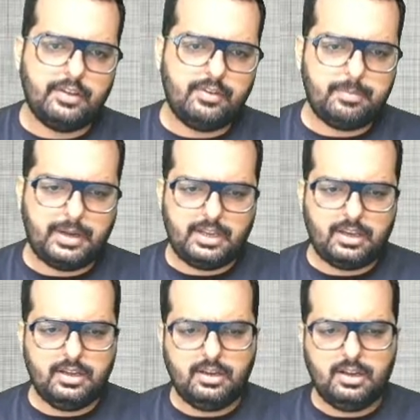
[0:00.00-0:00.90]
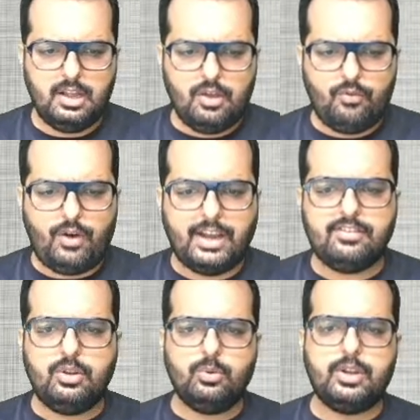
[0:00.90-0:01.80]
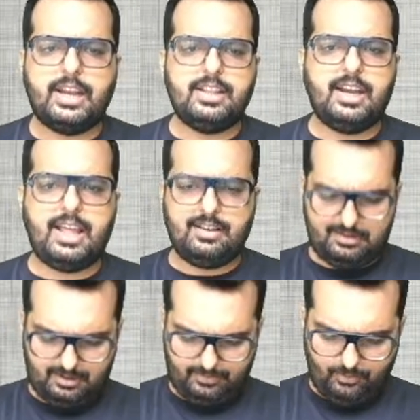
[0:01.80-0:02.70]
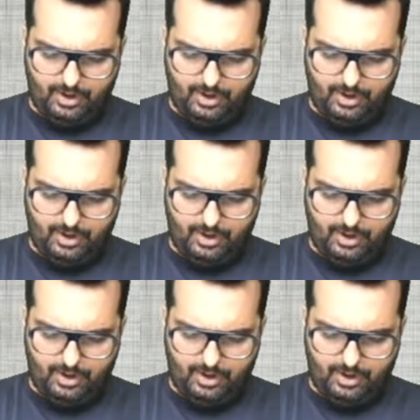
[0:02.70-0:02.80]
Everybody clear? Once you get that answer,